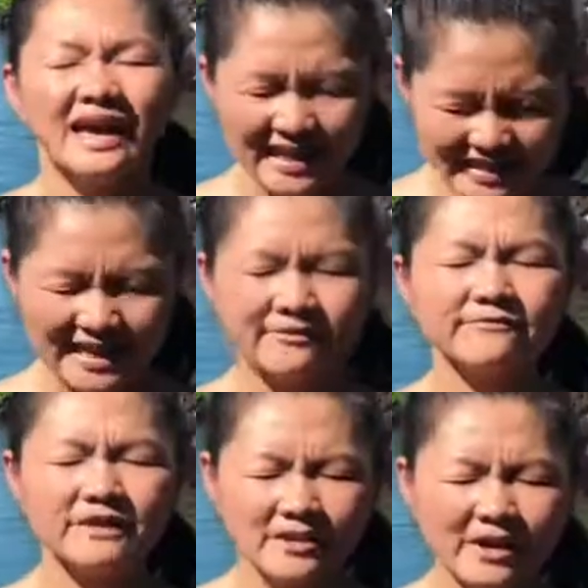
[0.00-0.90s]
And then
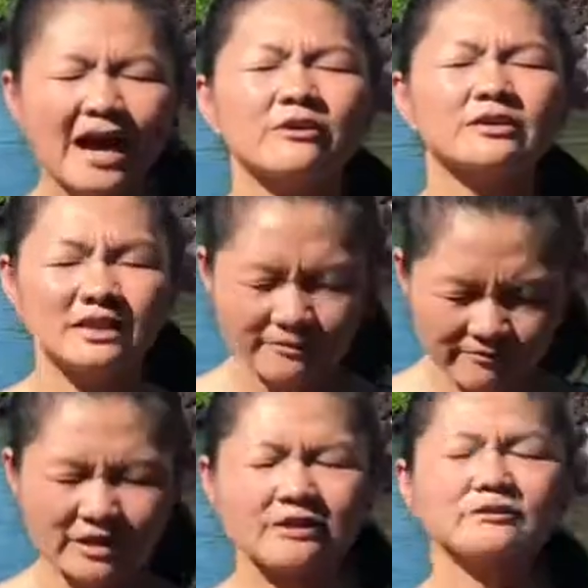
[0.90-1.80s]
feel how good it
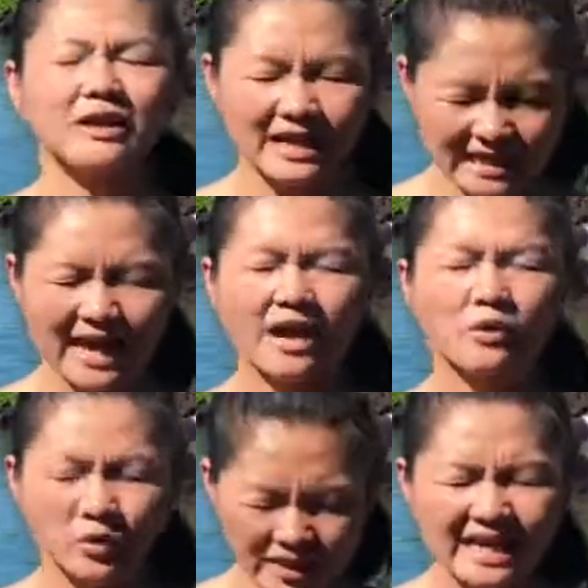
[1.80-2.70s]
feels right now.